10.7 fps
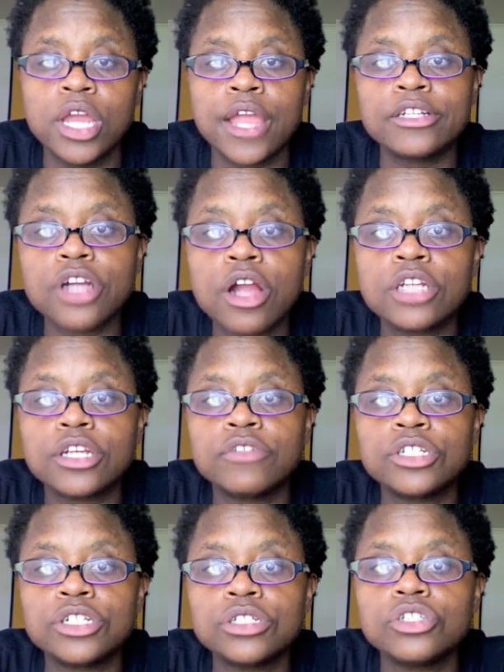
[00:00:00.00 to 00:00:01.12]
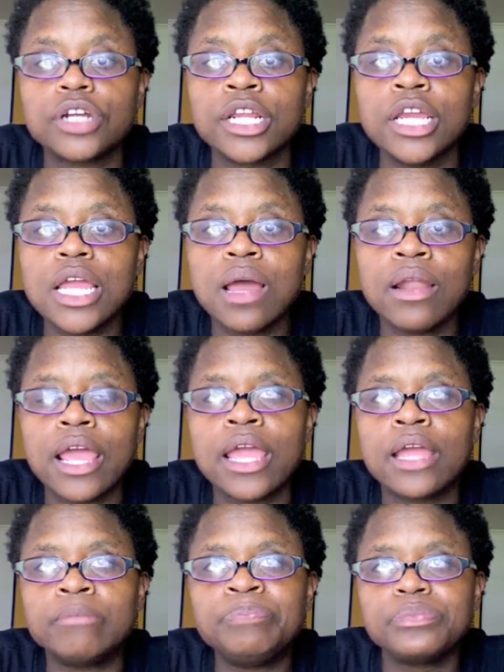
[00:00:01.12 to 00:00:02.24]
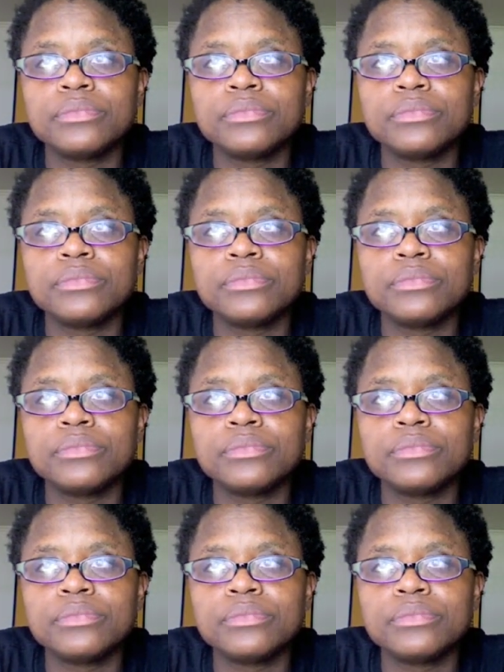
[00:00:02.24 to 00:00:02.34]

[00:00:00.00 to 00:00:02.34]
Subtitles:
in charge of children? And